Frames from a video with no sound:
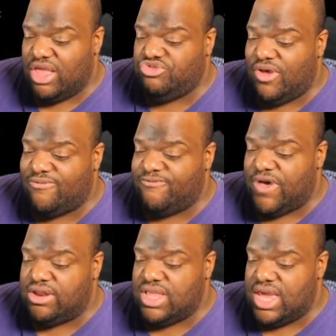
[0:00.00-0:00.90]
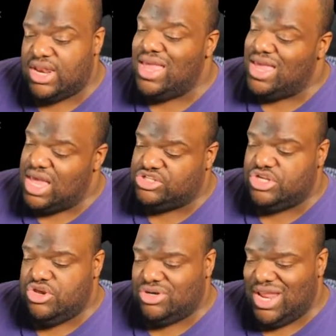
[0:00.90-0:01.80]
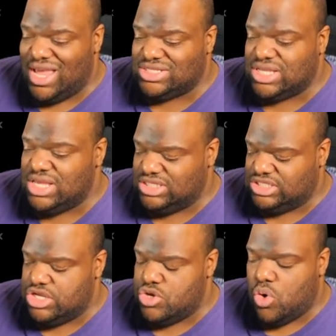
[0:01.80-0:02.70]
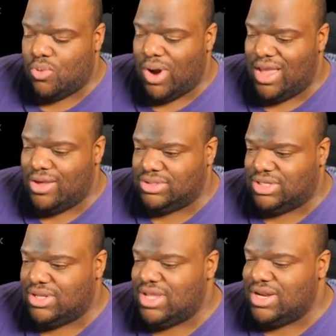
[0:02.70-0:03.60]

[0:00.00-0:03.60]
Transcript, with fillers: In case you haven't found it yet, it's in your desk. See you around.